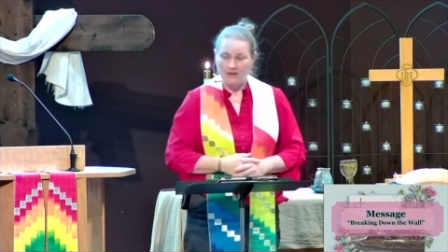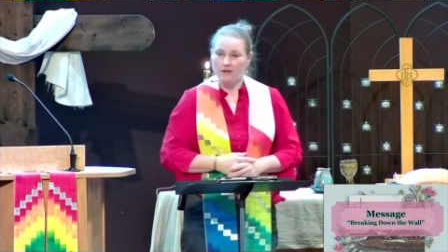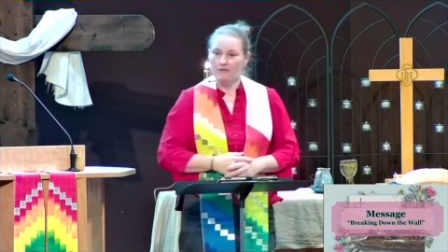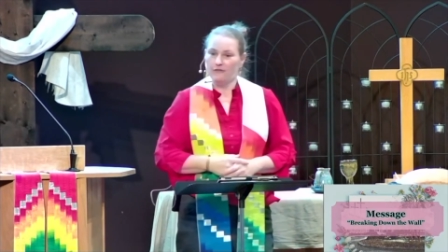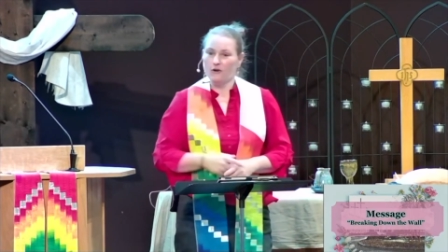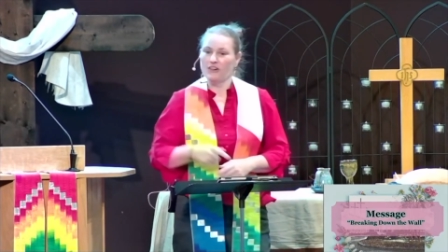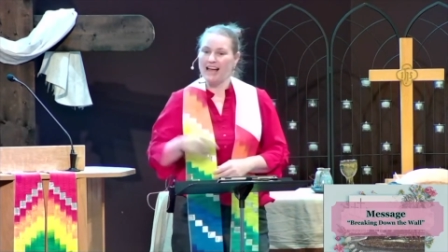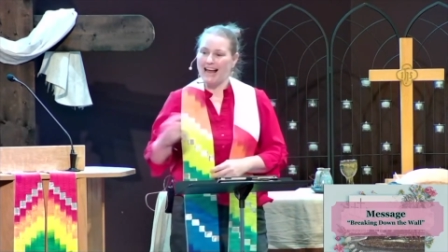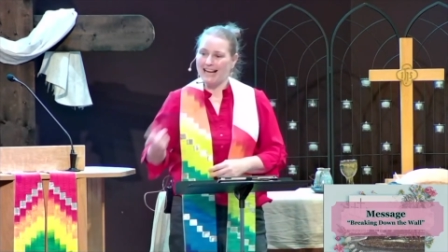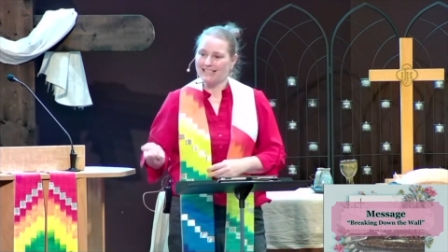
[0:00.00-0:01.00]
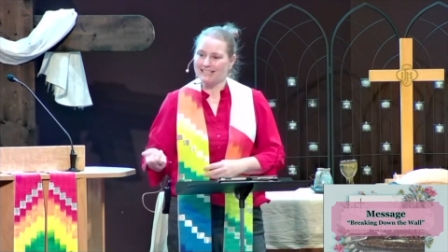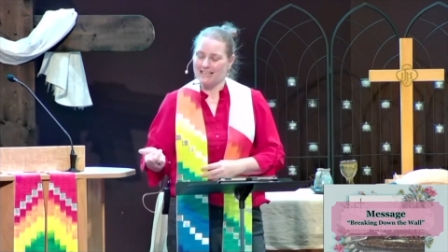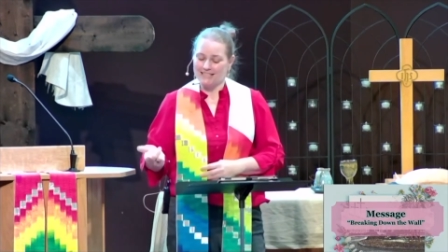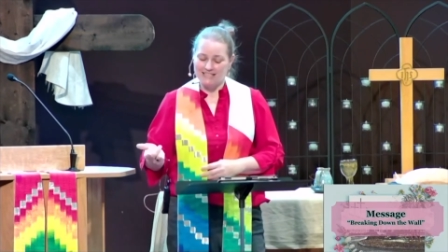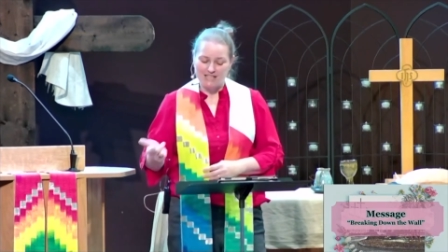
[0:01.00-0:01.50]
Full
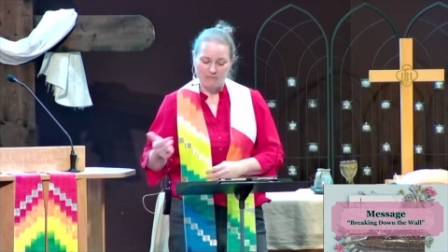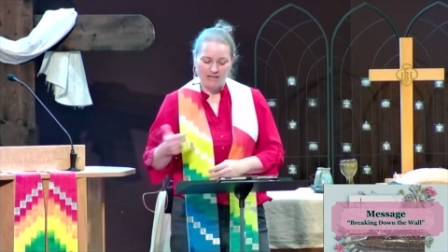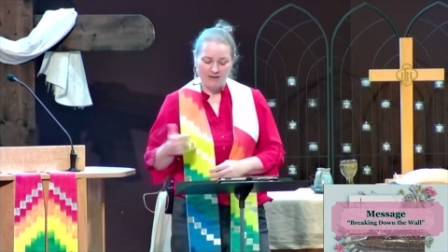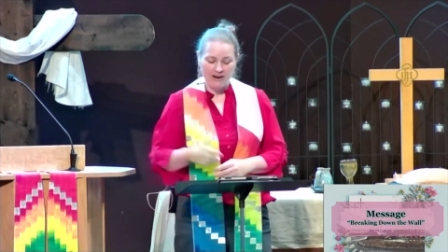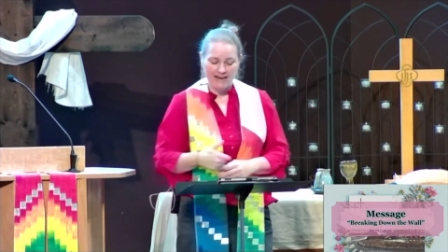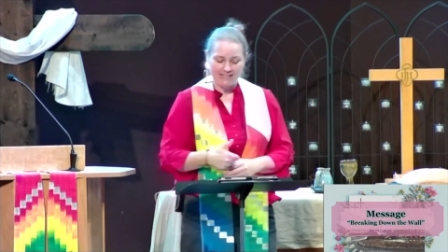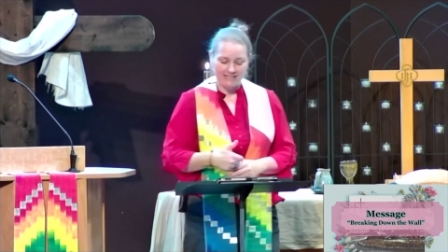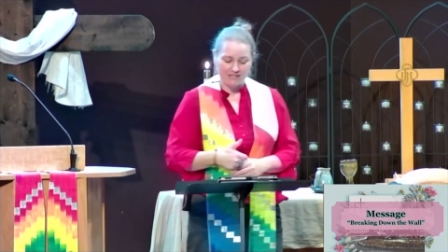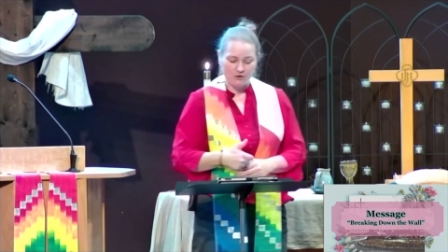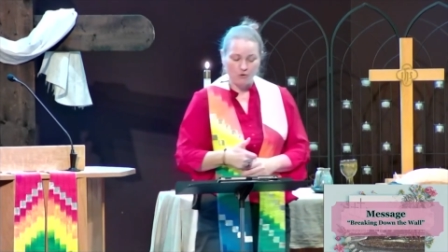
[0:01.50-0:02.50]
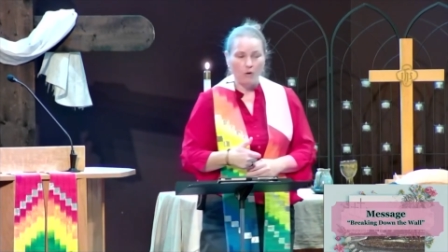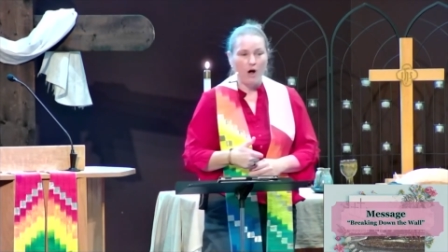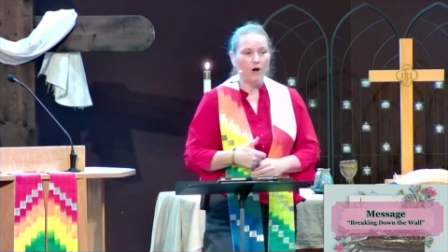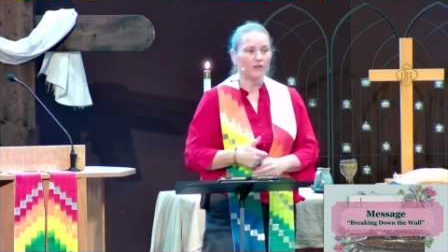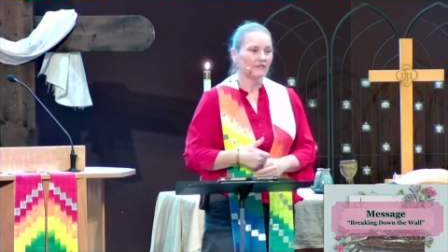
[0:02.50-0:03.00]
access has been granted to
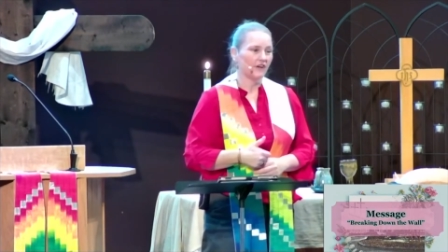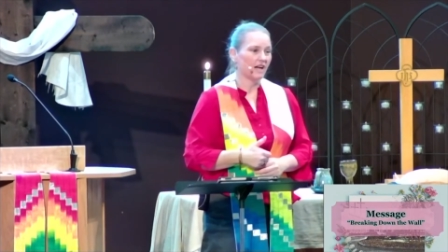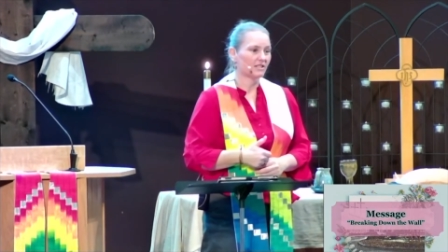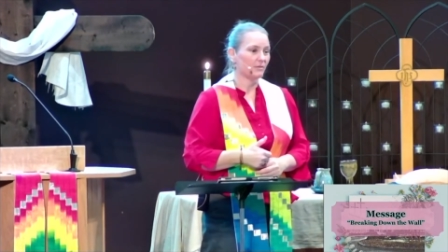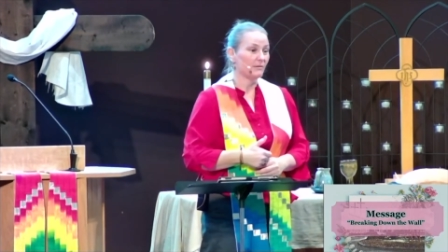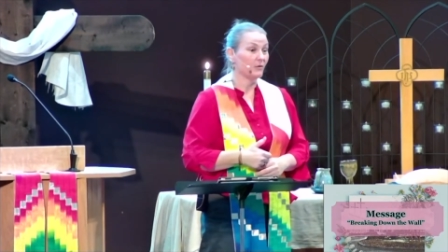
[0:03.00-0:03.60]
all of God's people.